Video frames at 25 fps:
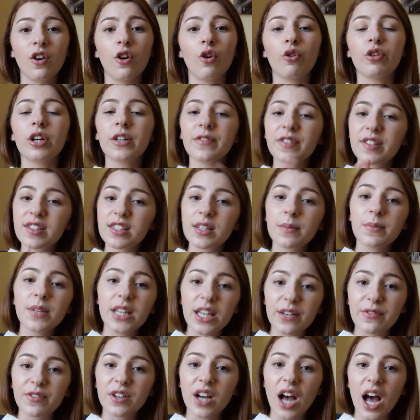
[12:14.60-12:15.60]
or even some
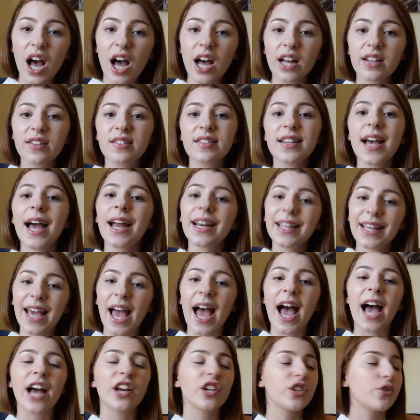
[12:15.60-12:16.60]
gift cards and
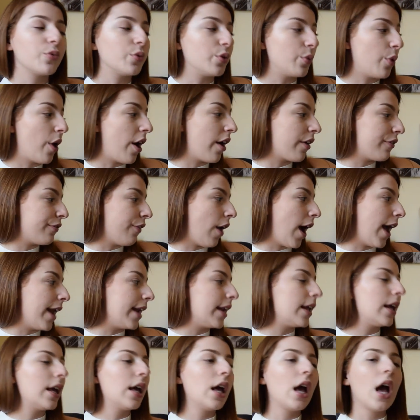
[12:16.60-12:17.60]
cash would work fine.
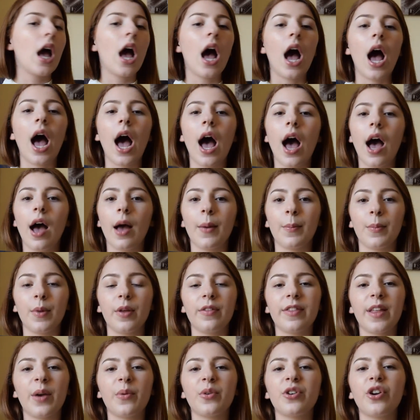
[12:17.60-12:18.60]
Um,
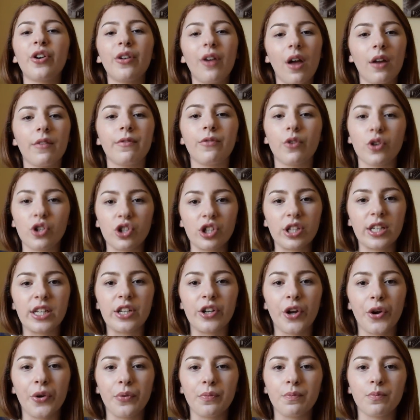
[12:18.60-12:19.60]
there were no,
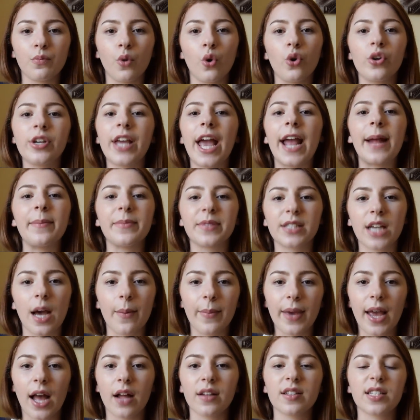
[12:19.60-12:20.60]
unfortunately, no more games
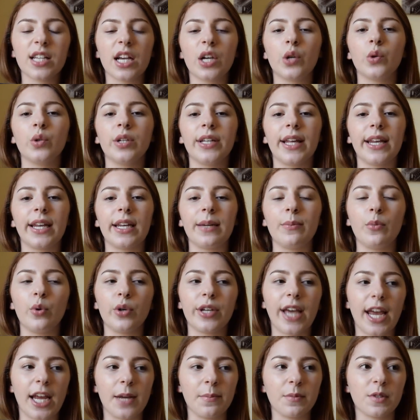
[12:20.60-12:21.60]
coming out, so I couldn't get any more
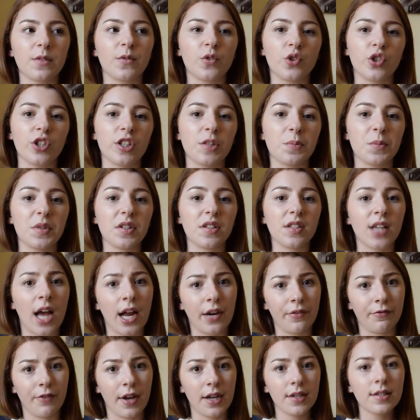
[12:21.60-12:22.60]
games for Christmas,
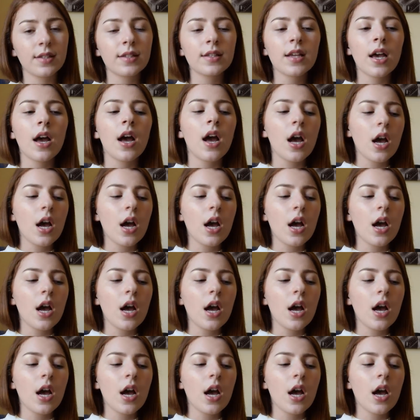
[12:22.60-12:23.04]
sad face.